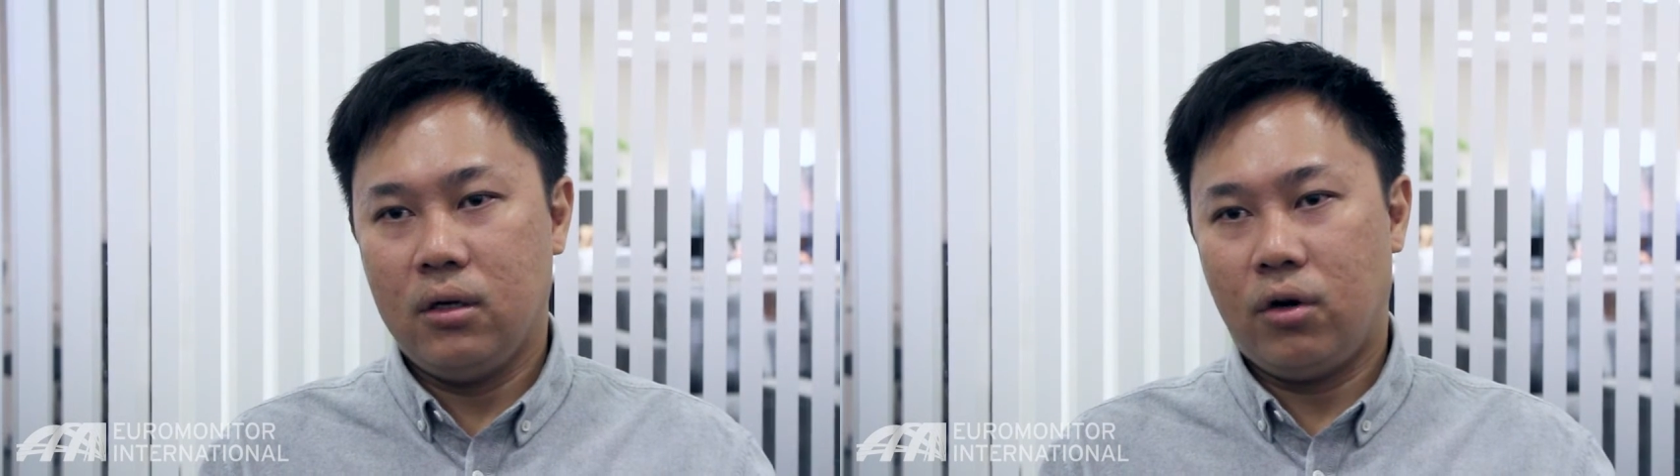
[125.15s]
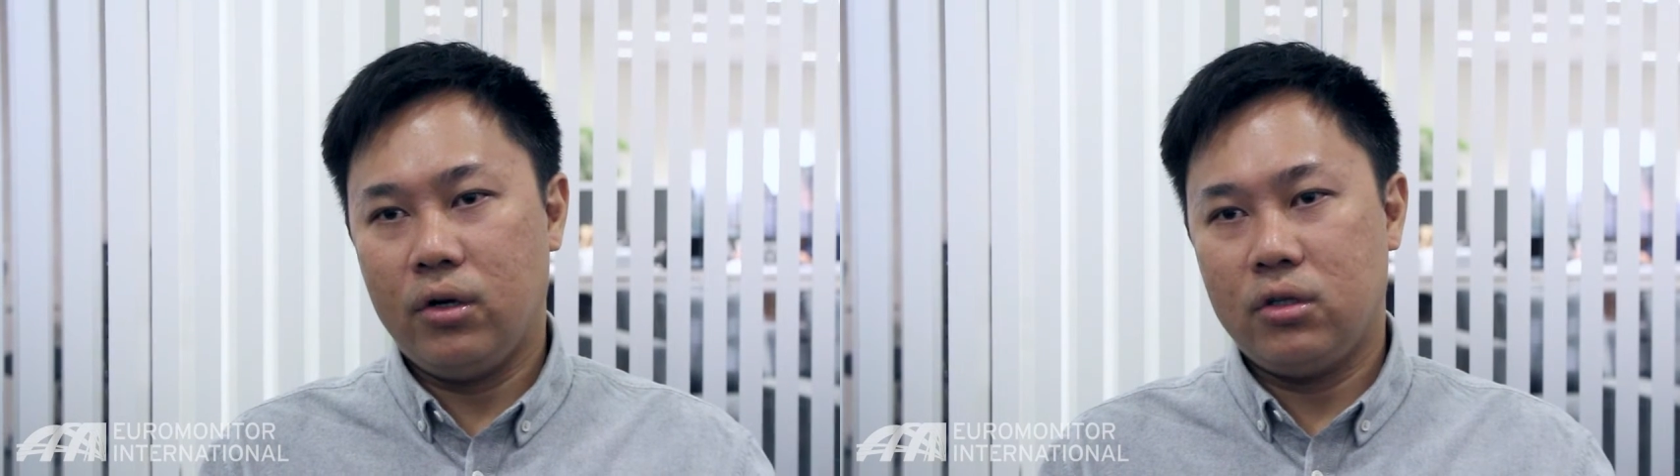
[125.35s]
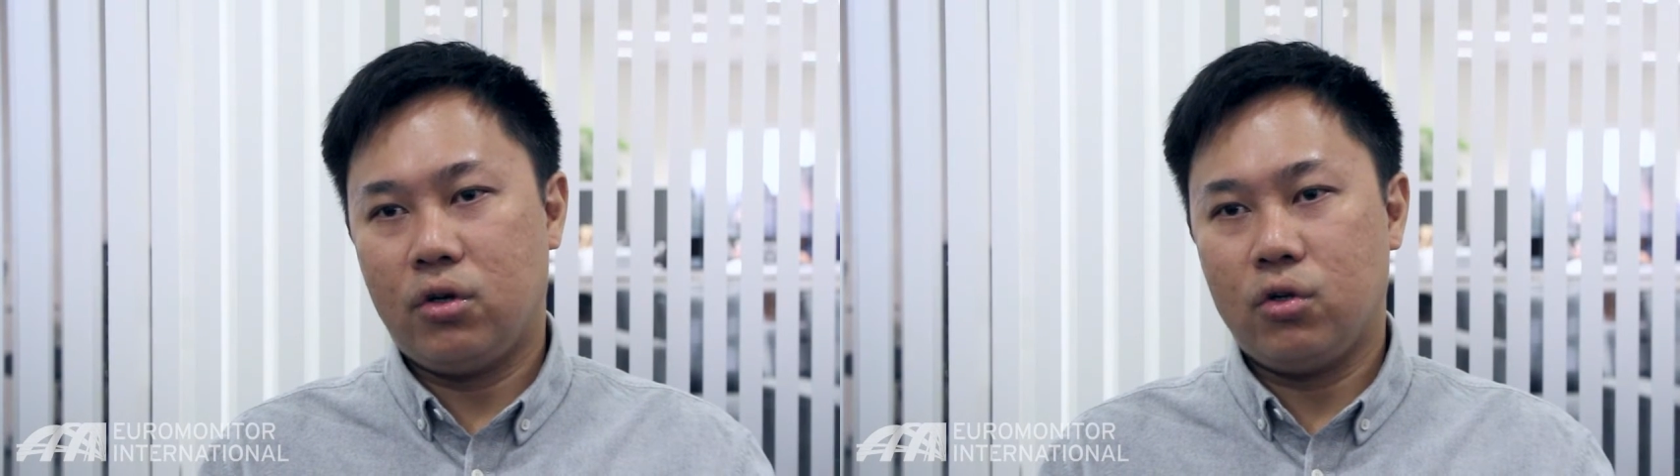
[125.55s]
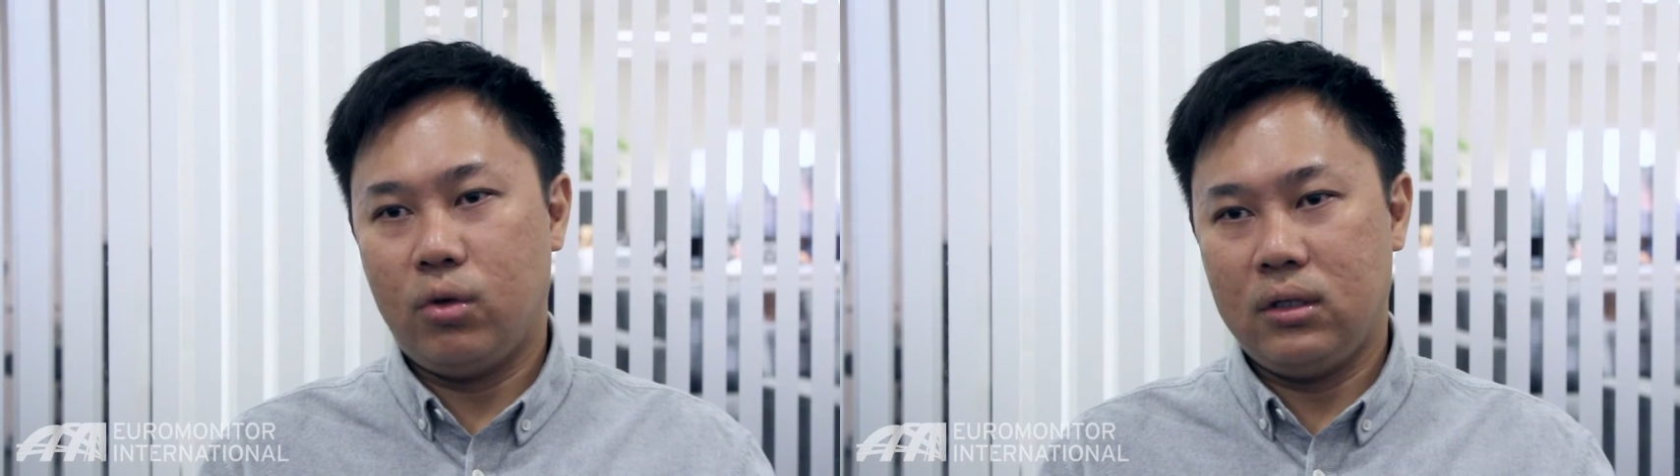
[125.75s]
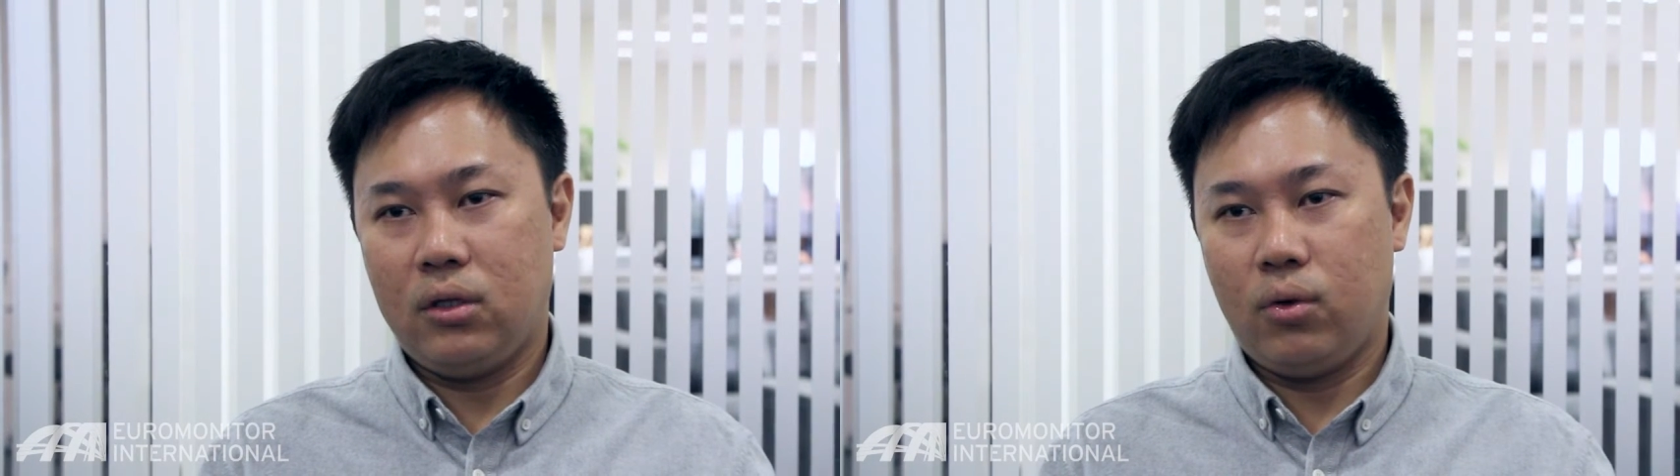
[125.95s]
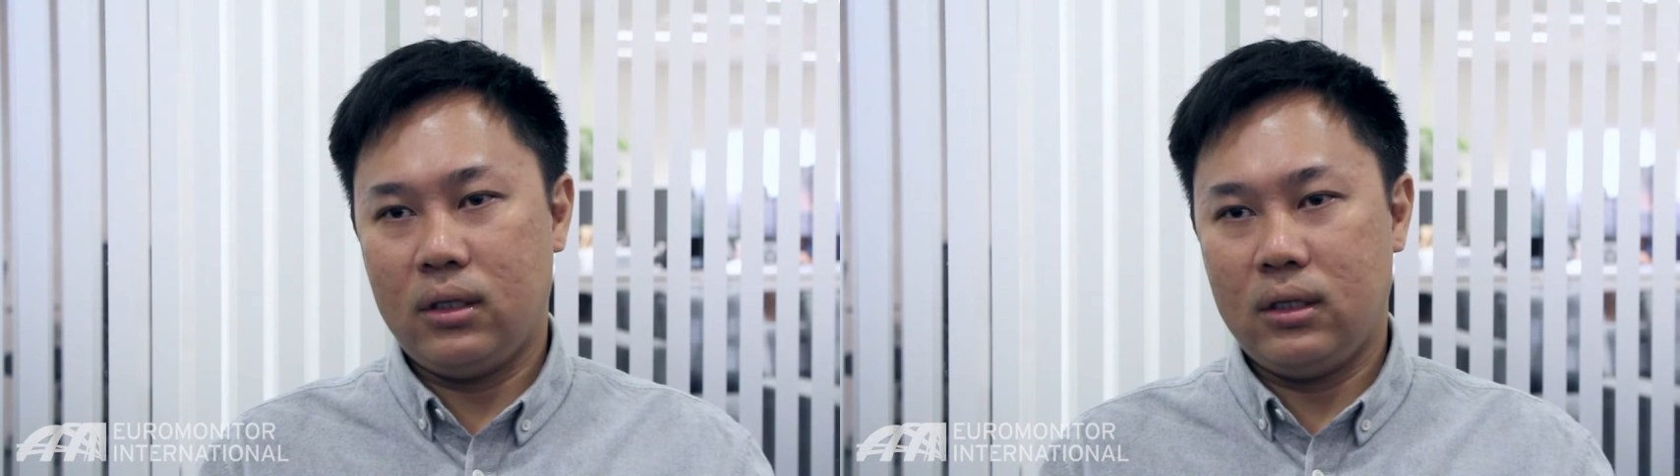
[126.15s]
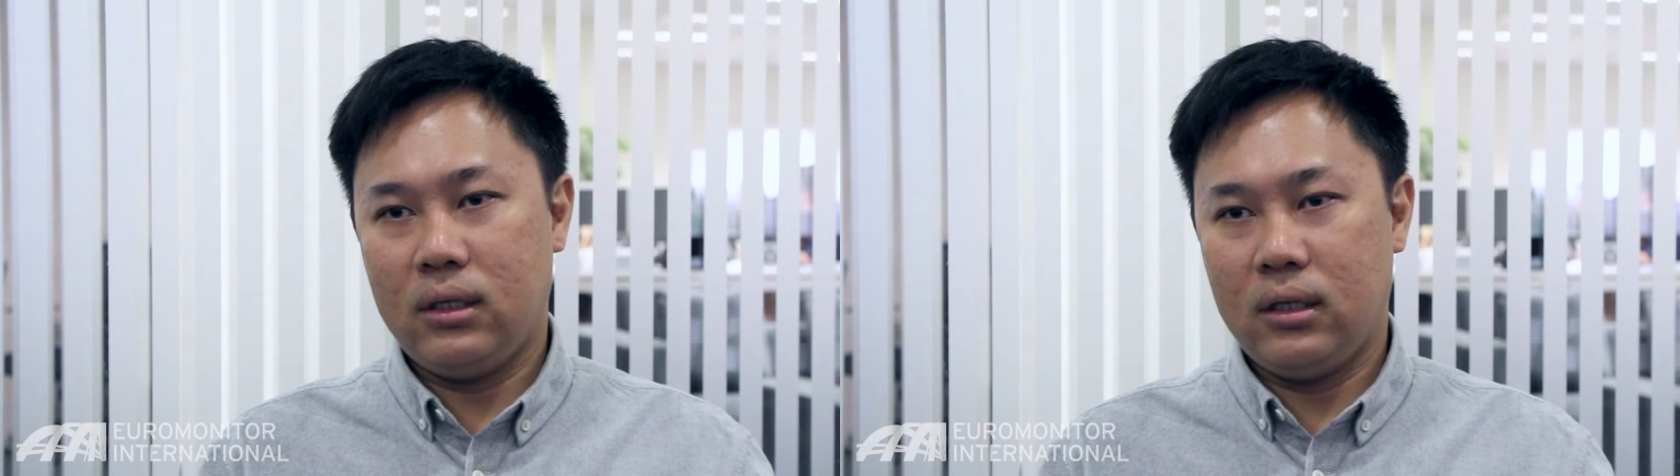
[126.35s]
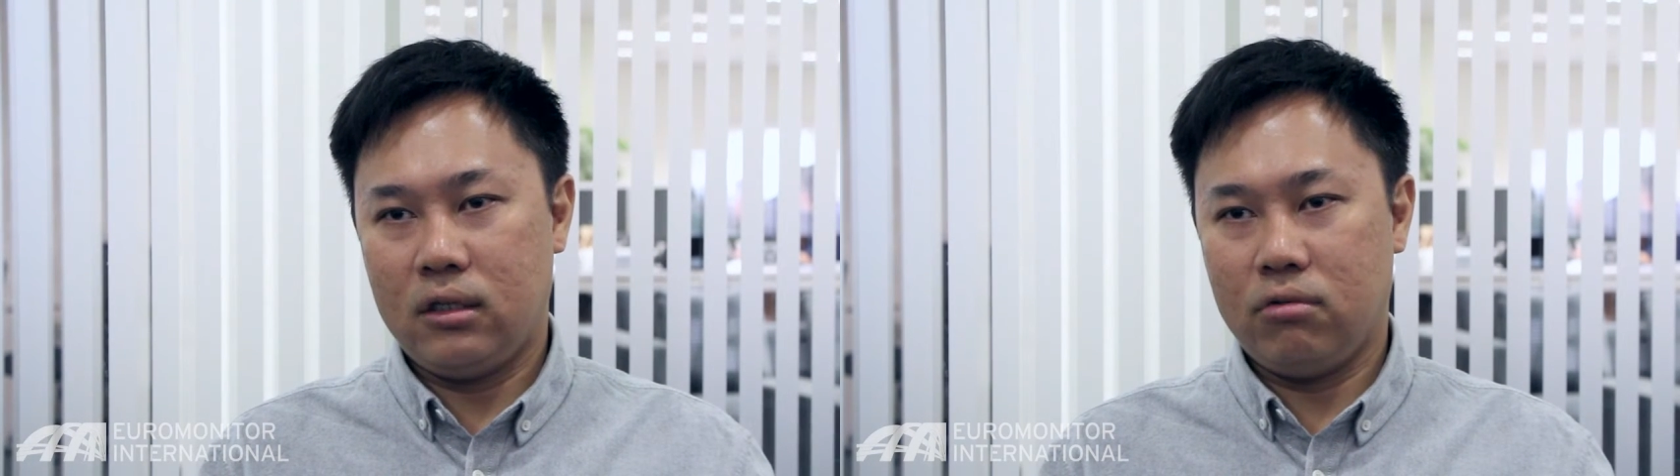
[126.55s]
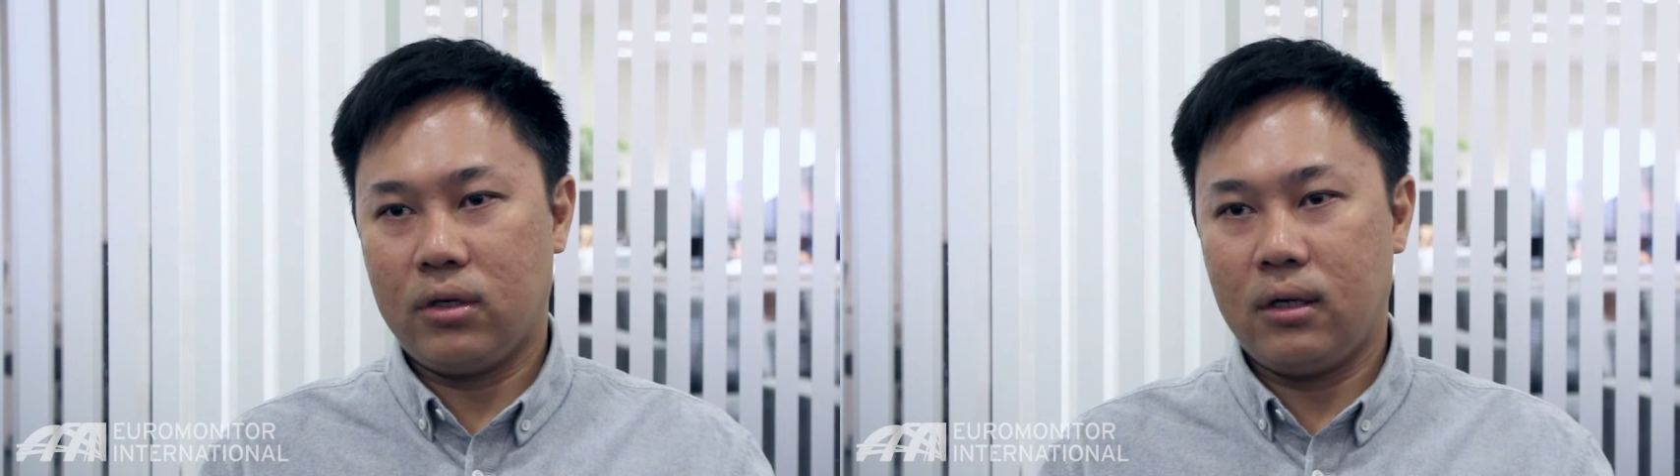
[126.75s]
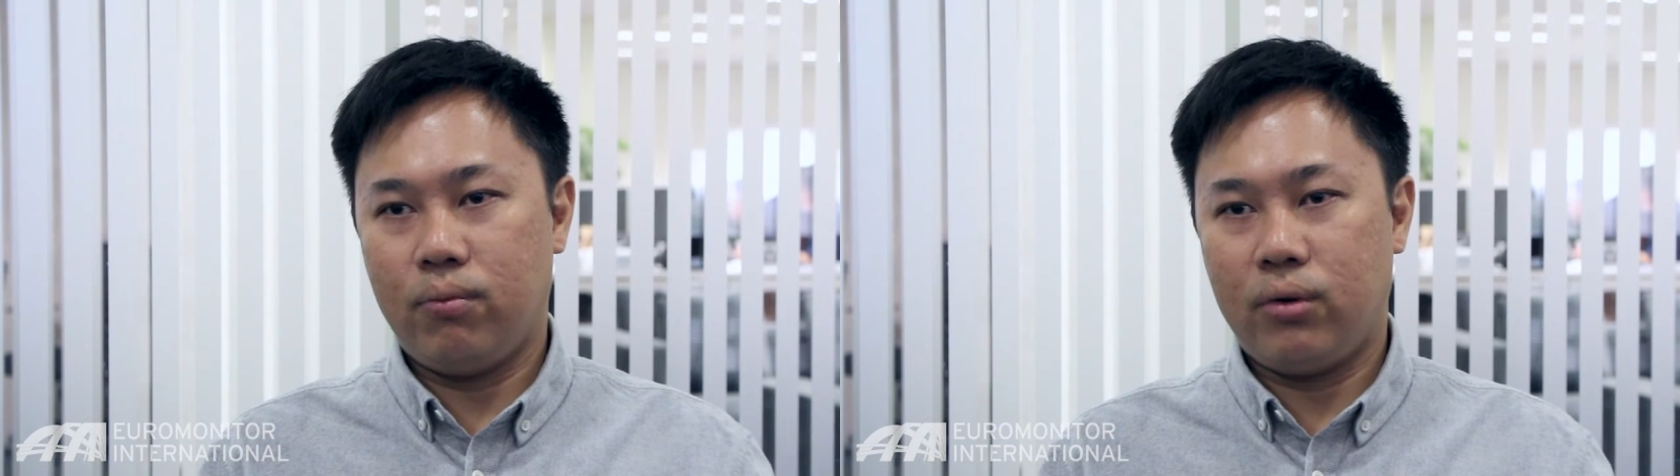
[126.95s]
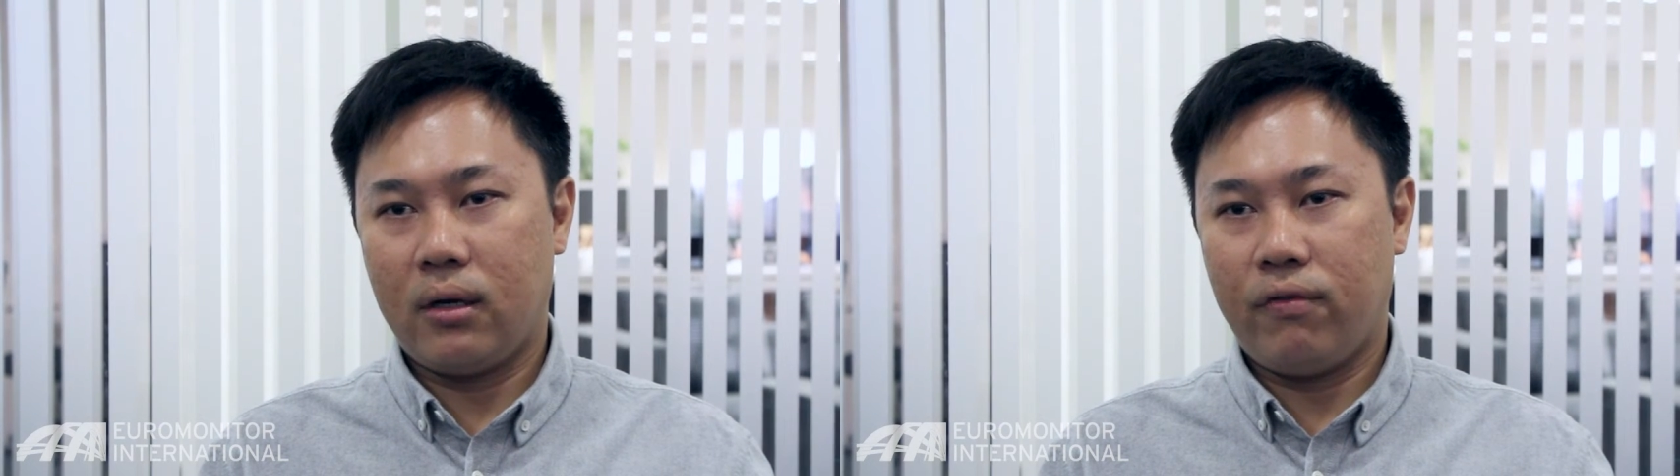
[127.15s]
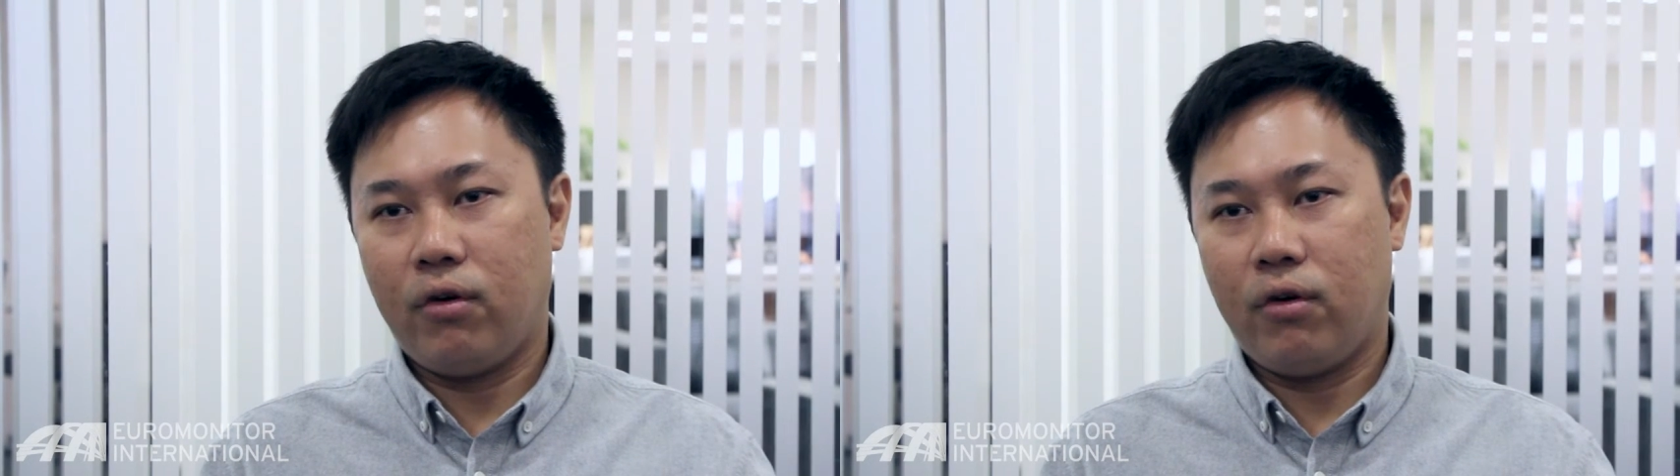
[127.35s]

All in all, 2020 is looking bright